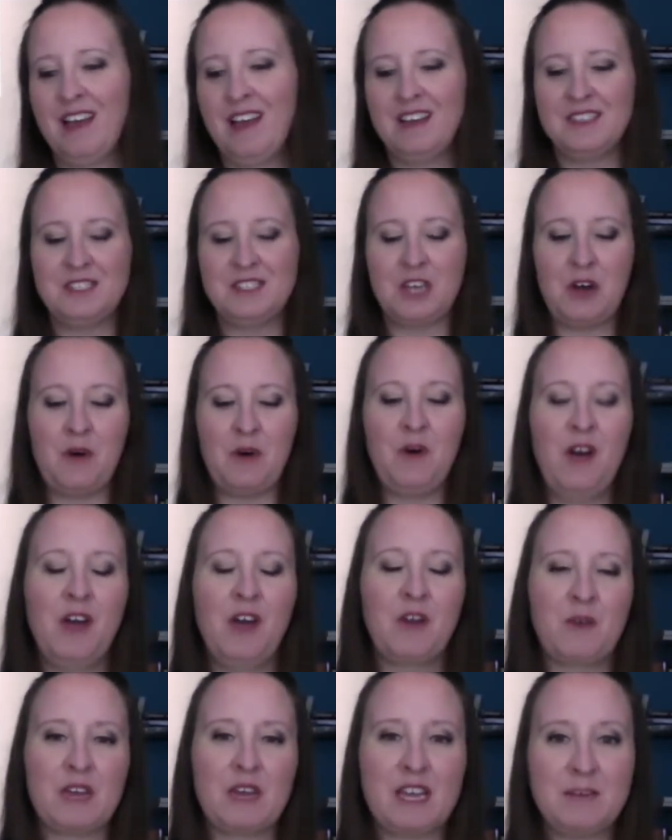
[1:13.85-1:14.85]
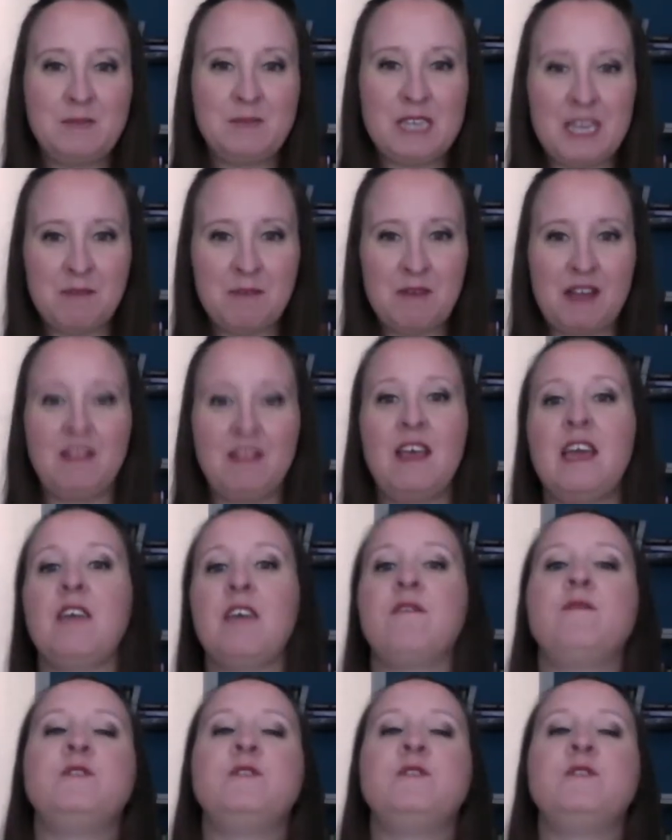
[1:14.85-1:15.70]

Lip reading: So, quick update in my life.